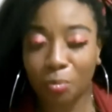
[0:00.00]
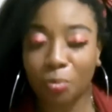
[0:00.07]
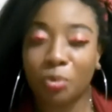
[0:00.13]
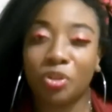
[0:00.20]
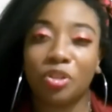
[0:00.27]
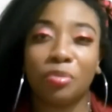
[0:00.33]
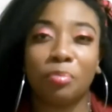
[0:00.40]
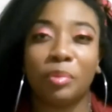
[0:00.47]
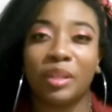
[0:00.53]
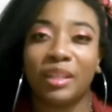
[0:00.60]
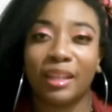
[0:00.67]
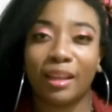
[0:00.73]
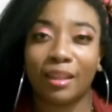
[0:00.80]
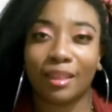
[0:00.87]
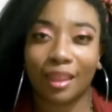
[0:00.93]
What could be
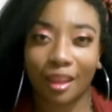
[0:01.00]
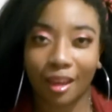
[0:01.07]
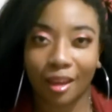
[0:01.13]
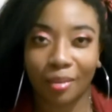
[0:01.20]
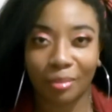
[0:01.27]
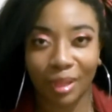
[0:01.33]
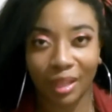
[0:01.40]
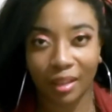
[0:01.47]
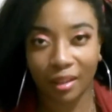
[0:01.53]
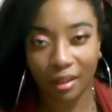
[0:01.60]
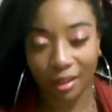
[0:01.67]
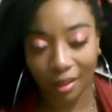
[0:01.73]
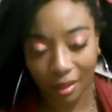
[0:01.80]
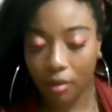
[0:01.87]
down there, man?